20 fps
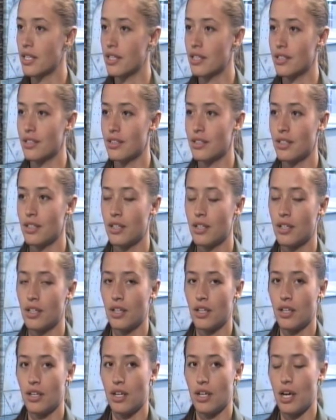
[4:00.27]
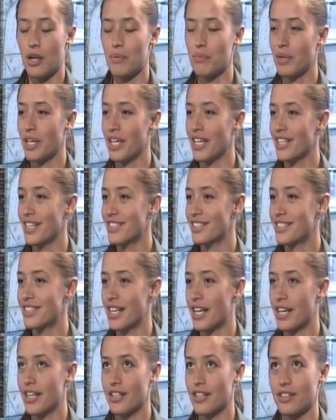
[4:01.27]
and amazed
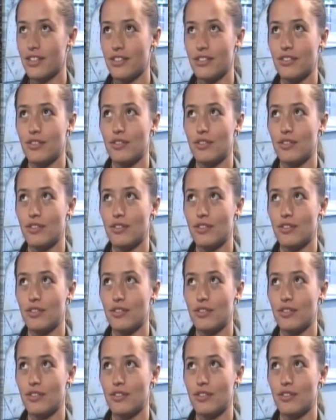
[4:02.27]
and